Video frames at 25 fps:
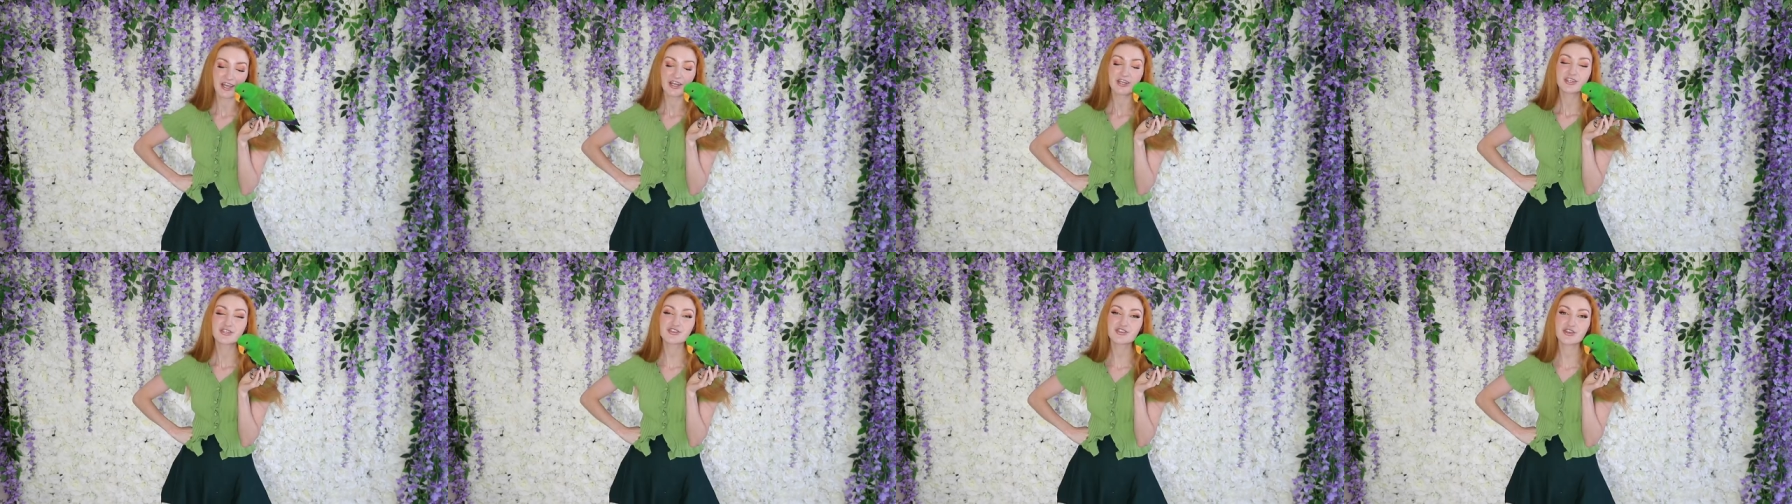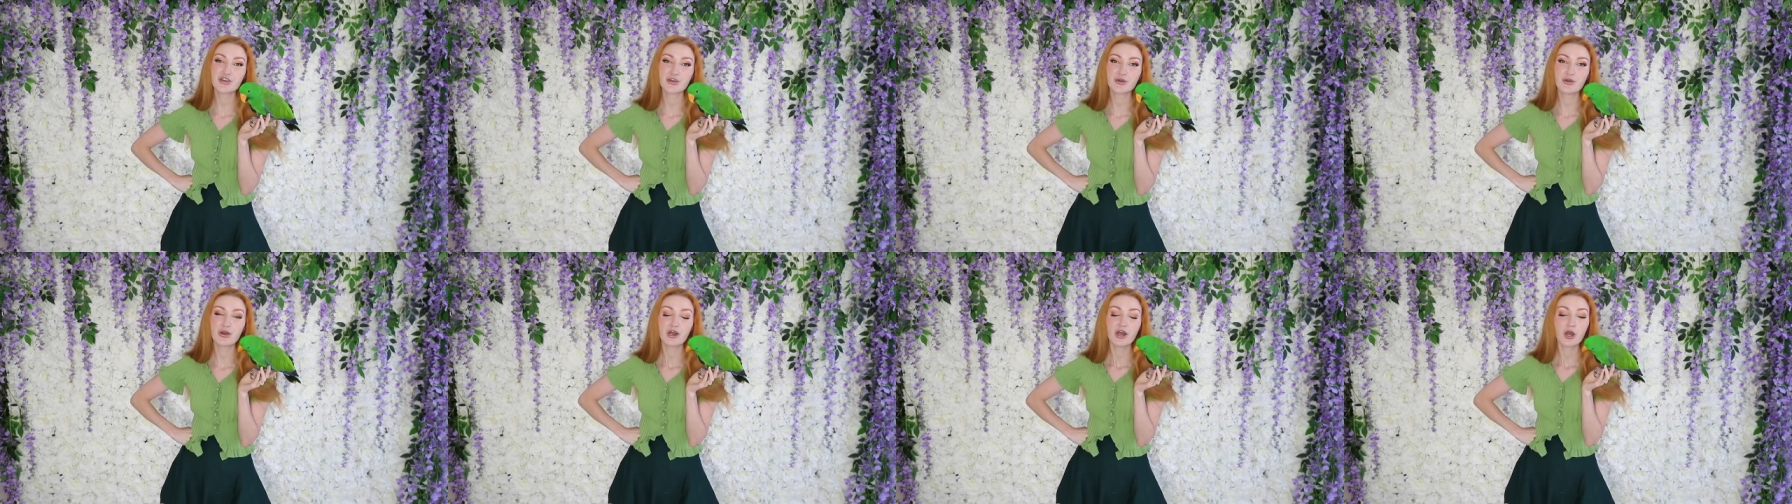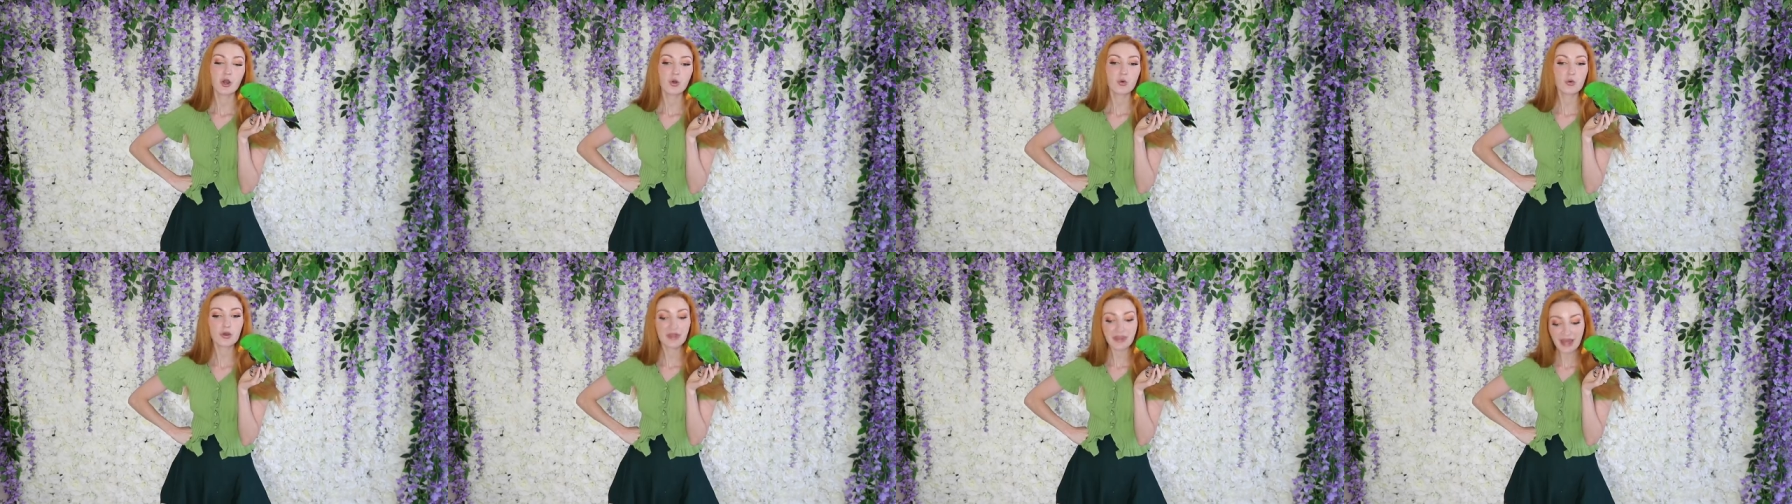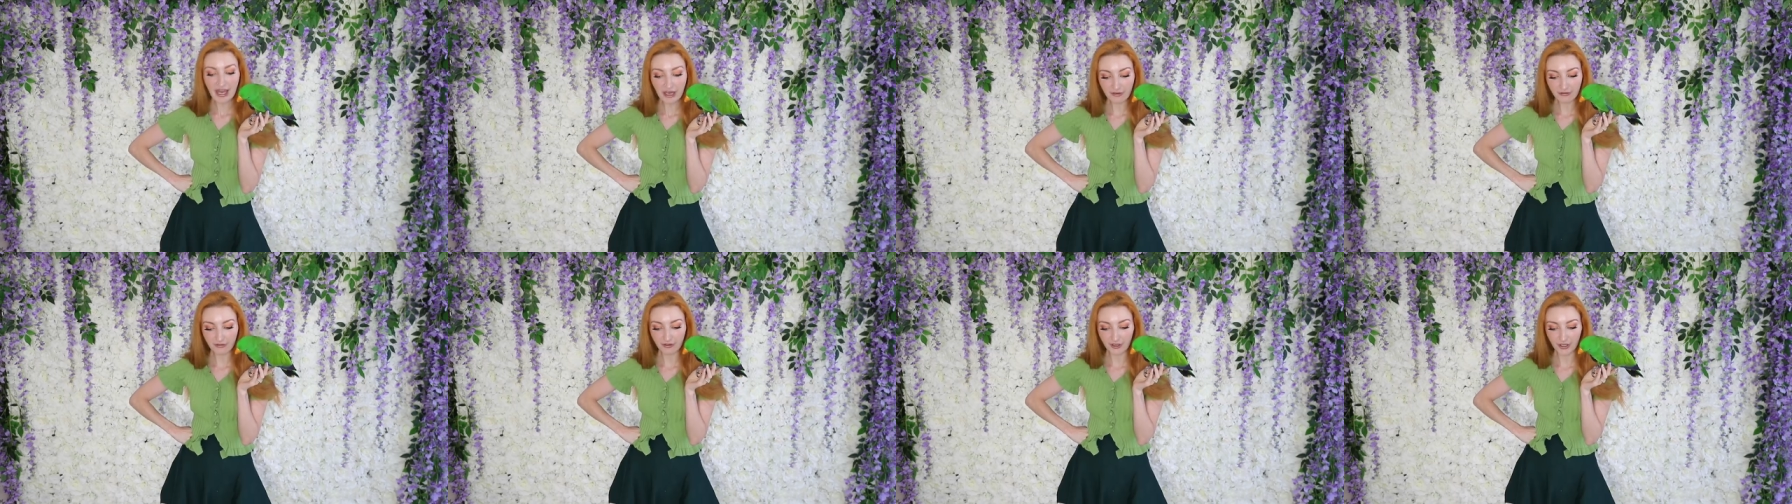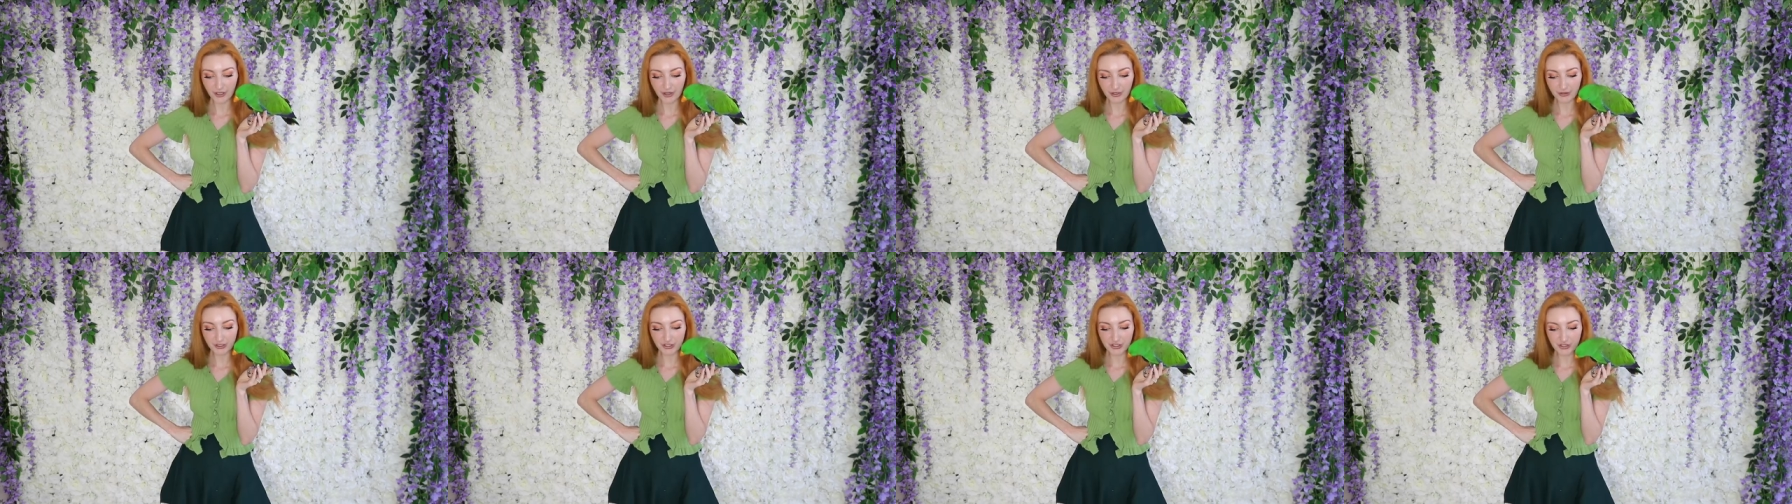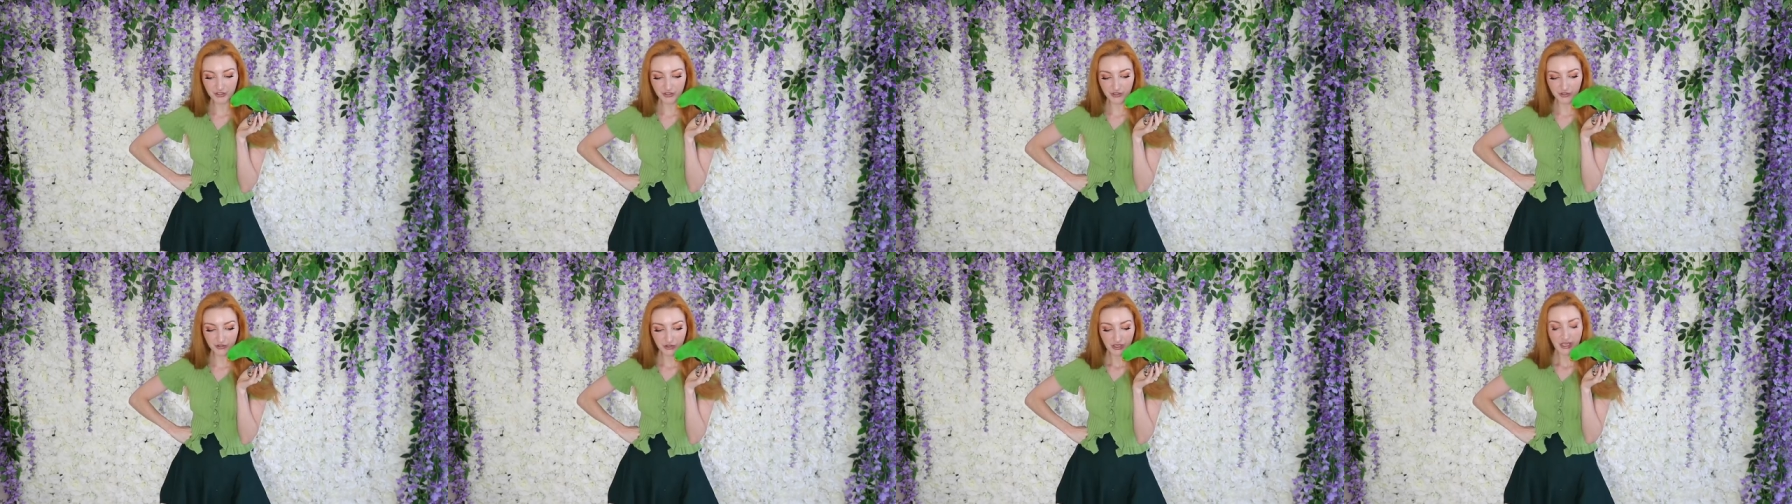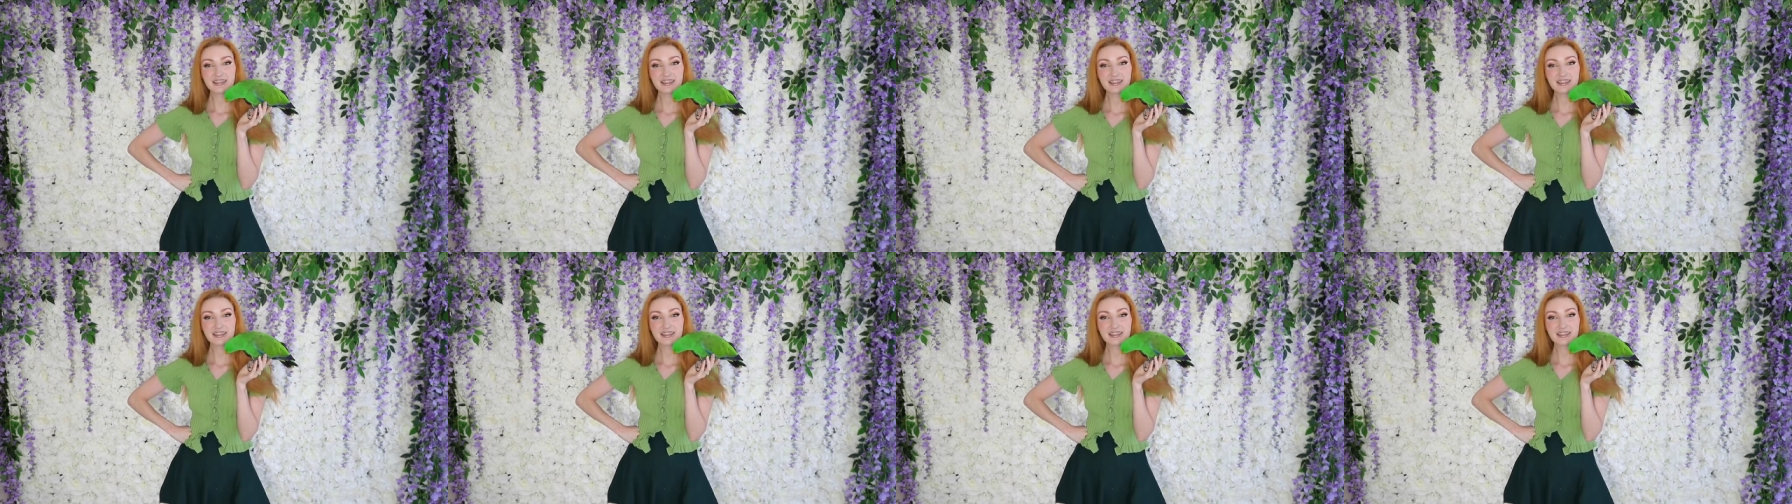So, without further ado,